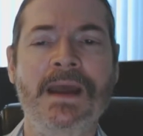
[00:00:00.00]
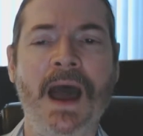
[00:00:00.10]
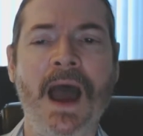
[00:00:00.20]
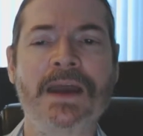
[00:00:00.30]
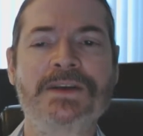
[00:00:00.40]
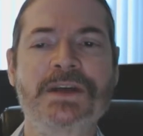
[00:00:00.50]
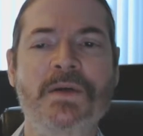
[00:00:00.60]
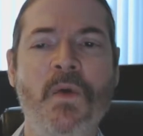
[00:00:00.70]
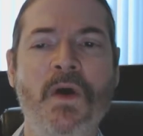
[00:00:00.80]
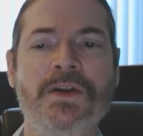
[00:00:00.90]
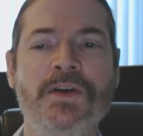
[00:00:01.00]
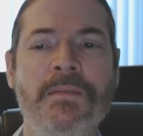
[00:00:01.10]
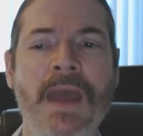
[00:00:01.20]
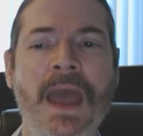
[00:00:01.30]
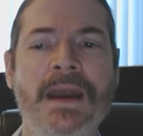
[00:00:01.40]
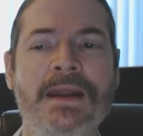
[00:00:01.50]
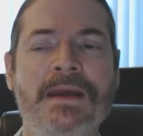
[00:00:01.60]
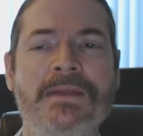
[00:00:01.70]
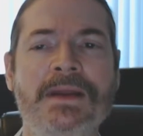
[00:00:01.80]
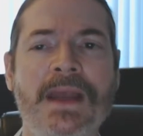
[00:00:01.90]
I shall warn humanity
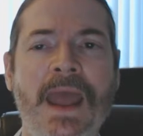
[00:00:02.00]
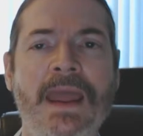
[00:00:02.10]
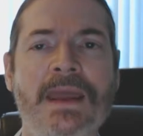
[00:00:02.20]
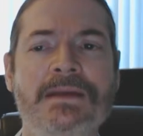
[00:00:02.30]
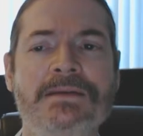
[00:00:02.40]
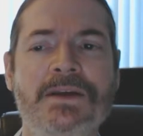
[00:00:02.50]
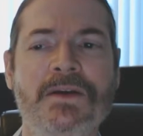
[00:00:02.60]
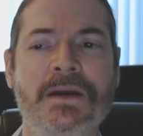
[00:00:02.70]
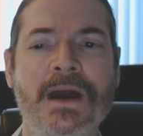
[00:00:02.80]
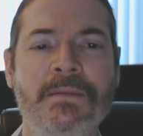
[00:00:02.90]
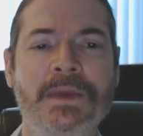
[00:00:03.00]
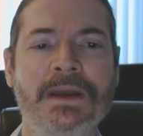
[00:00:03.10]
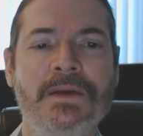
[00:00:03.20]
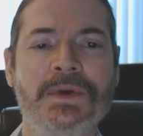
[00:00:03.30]
of the days that are coming,